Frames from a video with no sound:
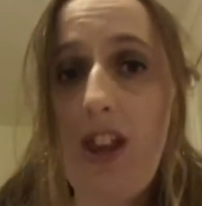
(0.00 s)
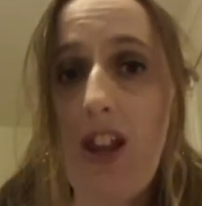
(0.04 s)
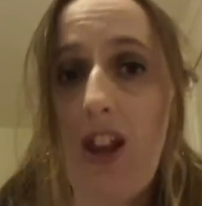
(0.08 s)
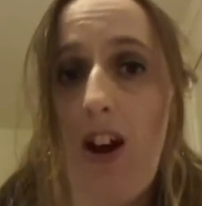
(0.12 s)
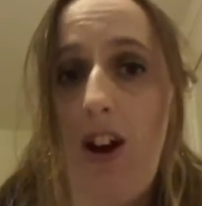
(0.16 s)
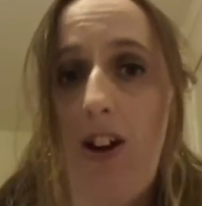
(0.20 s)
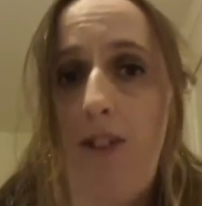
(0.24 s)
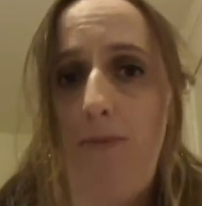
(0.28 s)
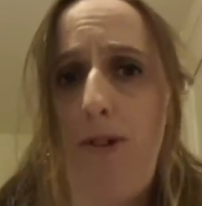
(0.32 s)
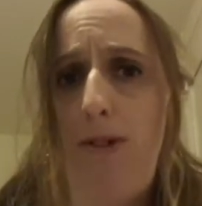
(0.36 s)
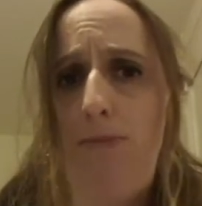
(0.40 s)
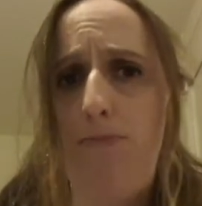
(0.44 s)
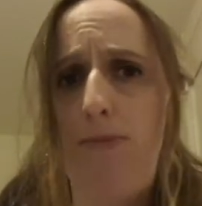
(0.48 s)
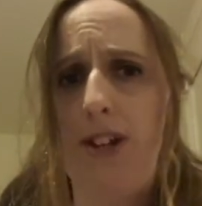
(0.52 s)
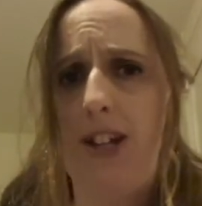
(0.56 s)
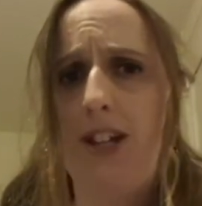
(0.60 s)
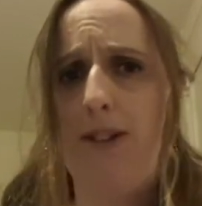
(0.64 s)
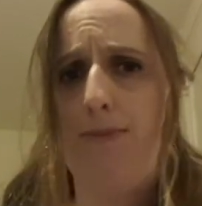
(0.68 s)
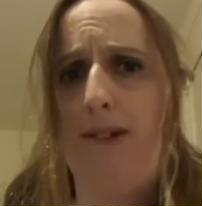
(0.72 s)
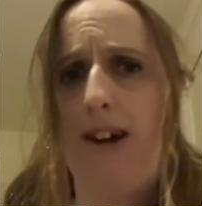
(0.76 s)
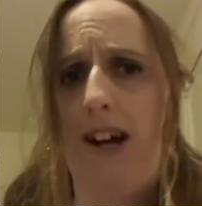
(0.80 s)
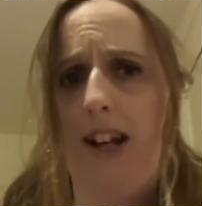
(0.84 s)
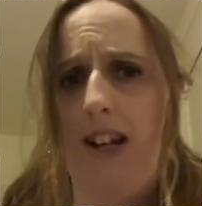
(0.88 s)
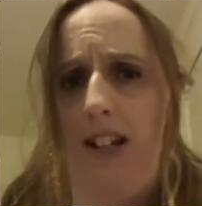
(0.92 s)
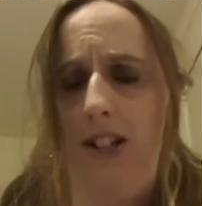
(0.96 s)
I remember
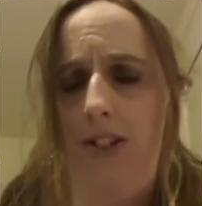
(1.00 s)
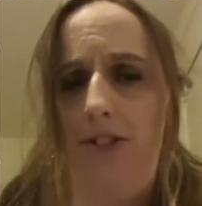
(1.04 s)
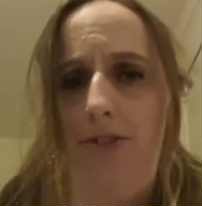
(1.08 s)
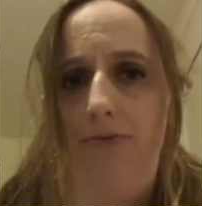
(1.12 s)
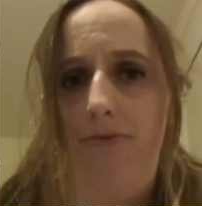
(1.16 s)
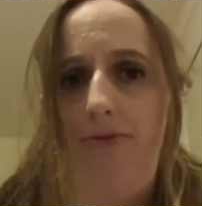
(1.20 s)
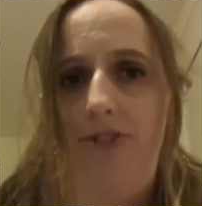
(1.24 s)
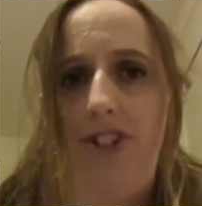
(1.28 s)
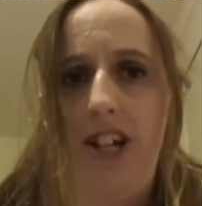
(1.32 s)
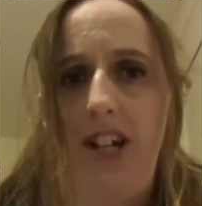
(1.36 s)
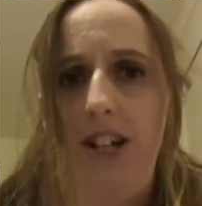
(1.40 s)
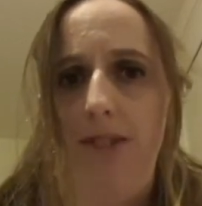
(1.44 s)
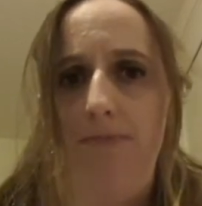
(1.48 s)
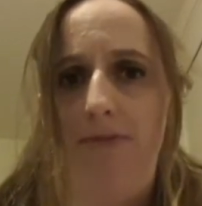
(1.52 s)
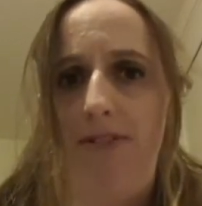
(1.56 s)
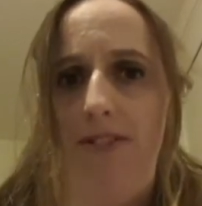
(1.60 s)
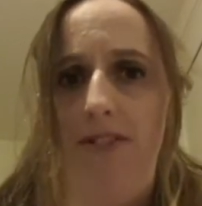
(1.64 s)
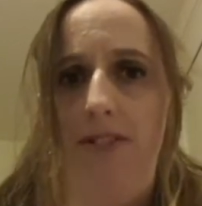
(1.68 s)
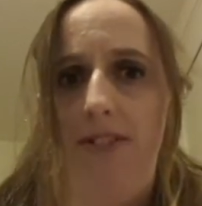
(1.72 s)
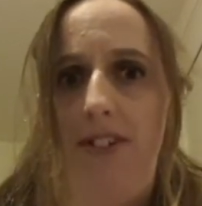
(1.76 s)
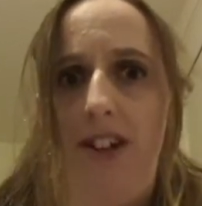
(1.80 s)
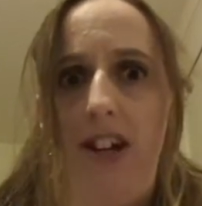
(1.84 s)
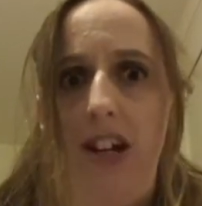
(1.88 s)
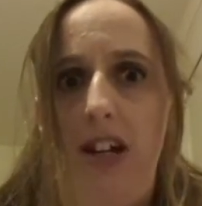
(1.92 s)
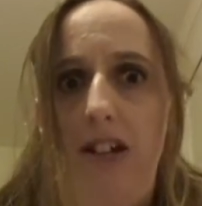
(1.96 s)
emailing James
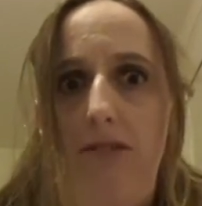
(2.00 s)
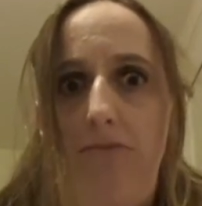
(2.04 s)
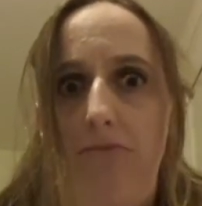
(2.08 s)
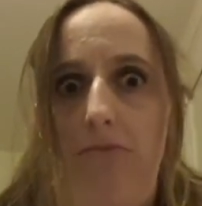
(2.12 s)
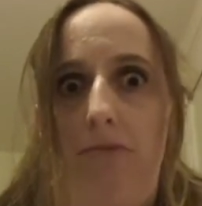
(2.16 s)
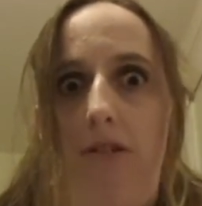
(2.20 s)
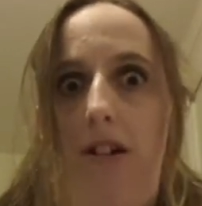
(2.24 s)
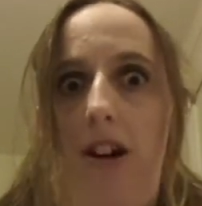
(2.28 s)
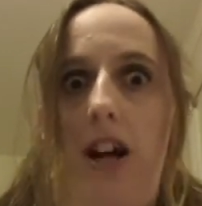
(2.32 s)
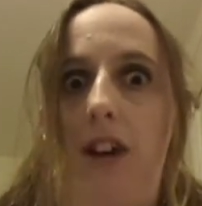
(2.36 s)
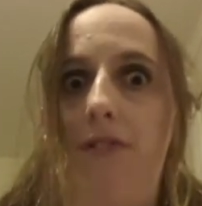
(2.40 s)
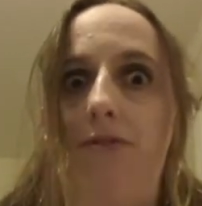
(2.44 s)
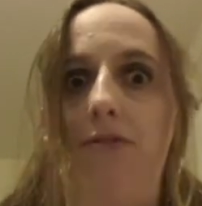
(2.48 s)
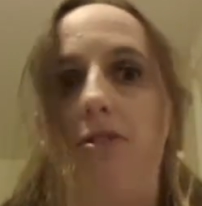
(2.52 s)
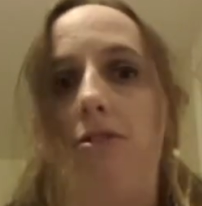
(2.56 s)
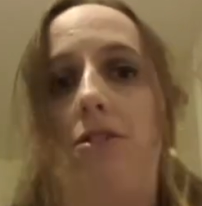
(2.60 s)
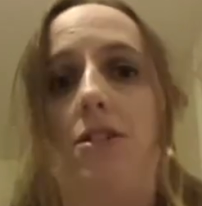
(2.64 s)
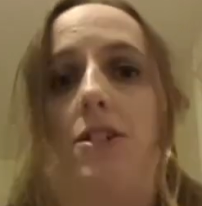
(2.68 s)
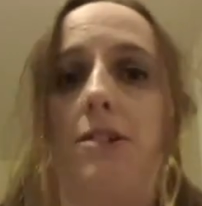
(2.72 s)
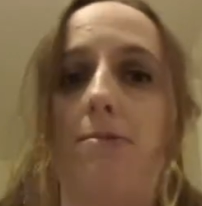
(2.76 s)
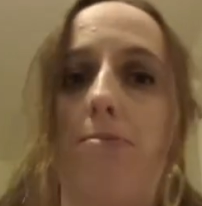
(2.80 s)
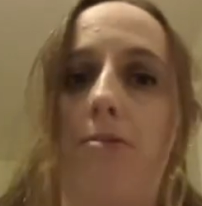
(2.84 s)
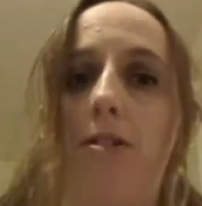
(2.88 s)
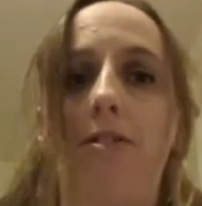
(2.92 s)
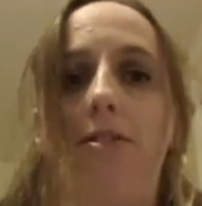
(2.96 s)
and saying, I haven't got
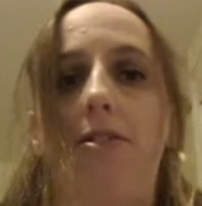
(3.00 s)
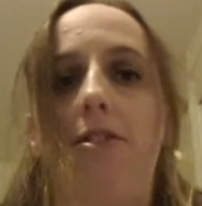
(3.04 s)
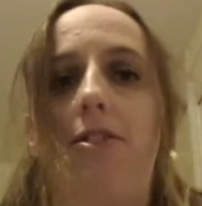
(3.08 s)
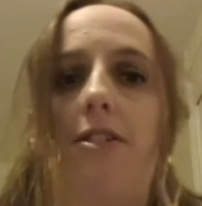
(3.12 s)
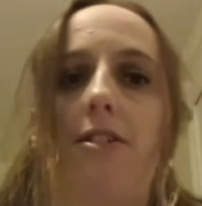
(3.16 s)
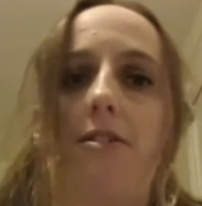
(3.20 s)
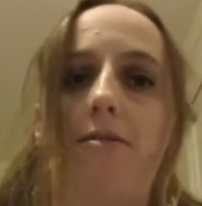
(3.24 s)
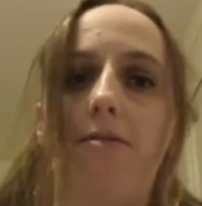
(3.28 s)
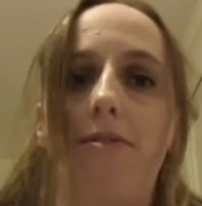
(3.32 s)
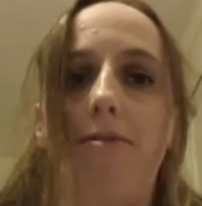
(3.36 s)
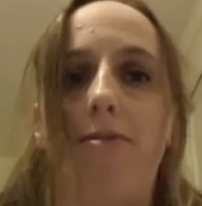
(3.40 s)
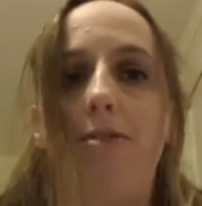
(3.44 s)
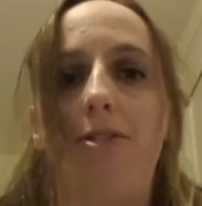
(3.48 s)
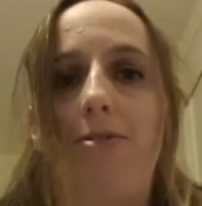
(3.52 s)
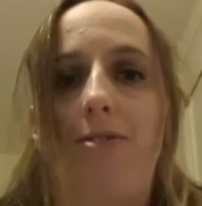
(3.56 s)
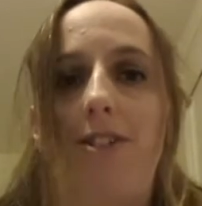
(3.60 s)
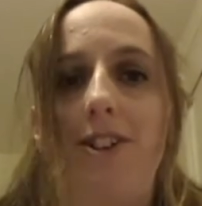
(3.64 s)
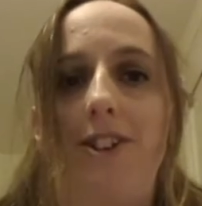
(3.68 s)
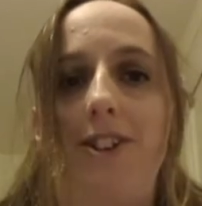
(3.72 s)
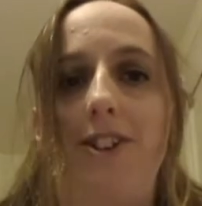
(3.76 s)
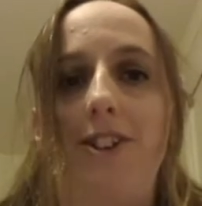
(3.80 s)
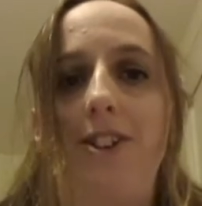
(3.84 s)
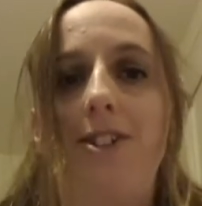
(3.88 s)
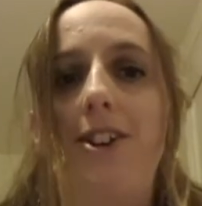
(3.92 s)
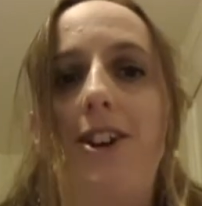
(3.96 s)
any positives, what do I
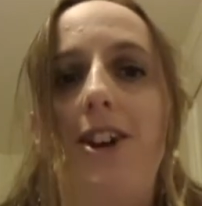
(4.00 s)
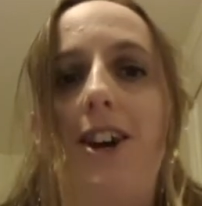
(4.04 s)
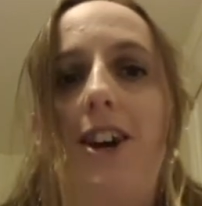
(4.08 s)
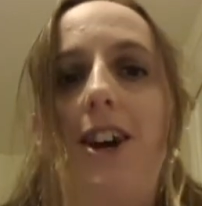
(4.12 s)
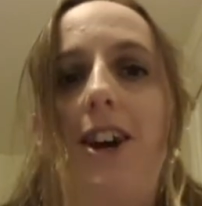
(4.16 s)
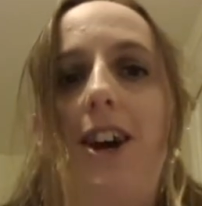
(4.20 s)
do?